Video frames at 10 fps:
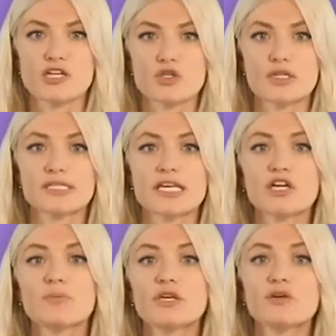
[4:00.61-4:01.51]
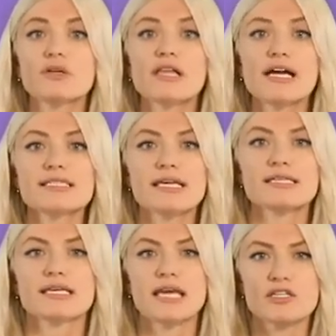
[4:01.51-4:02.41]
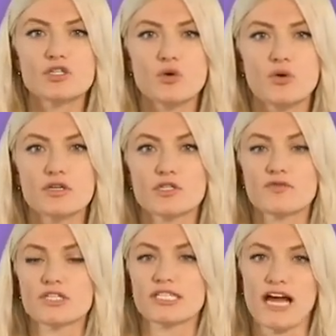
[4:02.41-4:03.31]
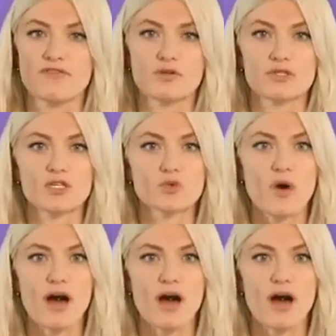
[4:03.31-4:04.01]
entrance and could be utilized as a guest quarters for staff use as